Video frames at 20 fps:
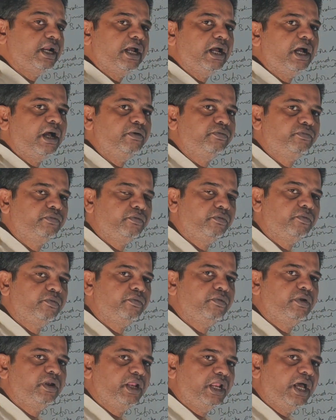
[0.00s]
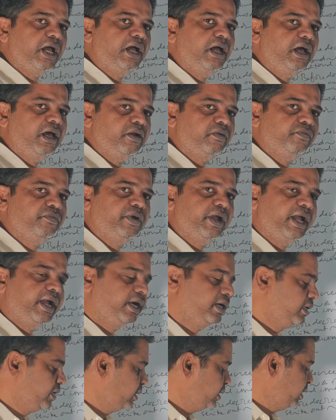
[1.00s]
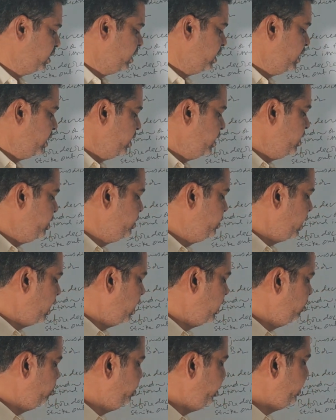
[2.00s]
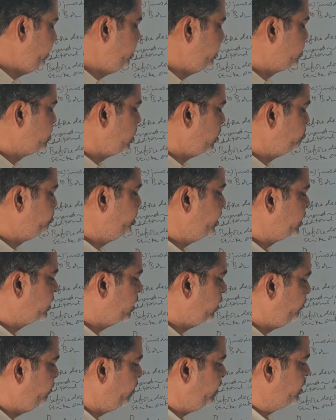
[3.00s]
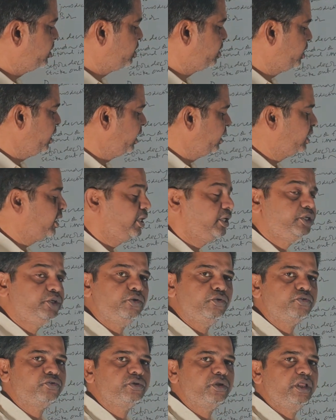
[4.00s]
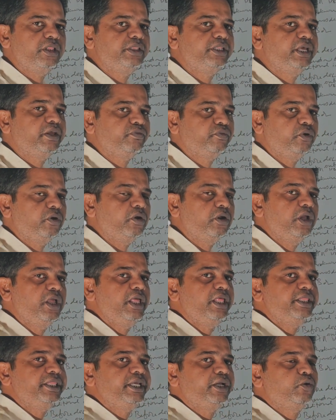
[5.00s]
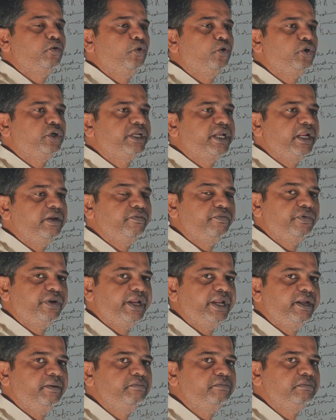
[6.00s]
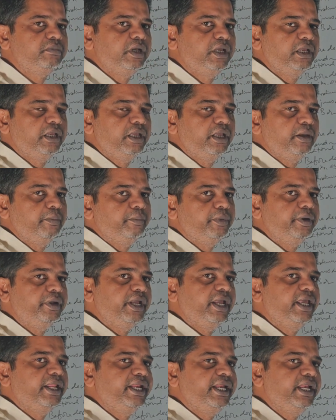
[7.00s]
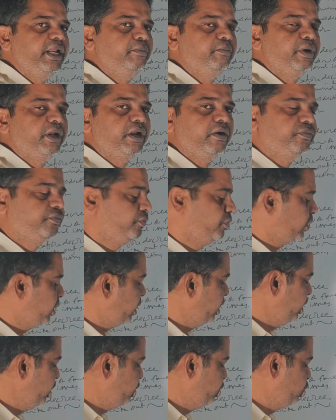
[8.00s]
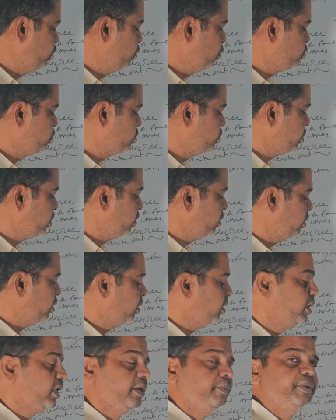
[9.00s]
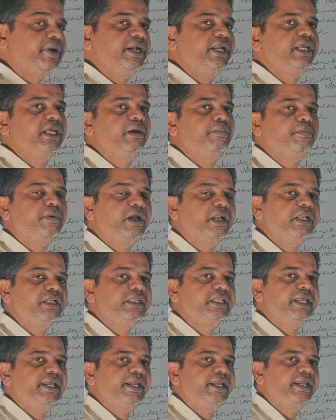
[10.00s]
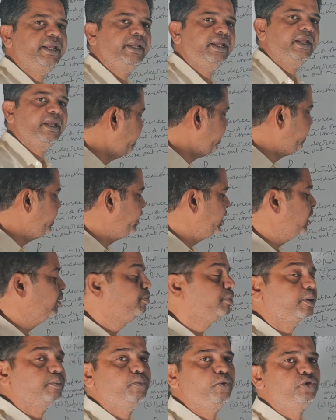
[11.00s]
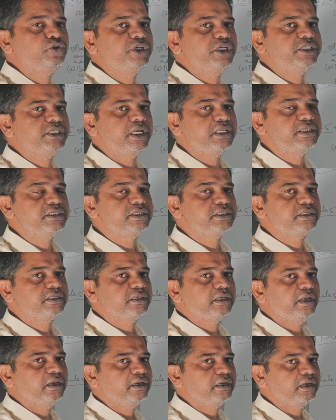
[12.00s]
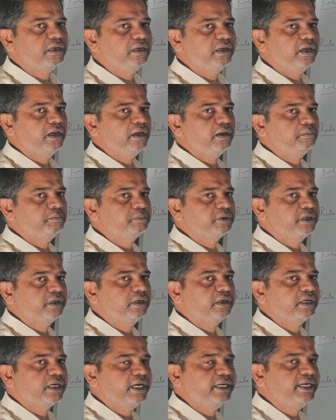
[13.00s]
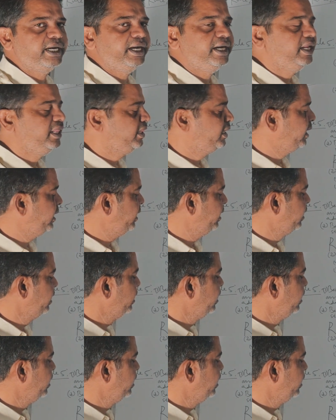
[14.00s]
of law or fact shall be the subject of a distinct issue. Therefore, the court can frame any number of issues depending upon the material propositions contained in the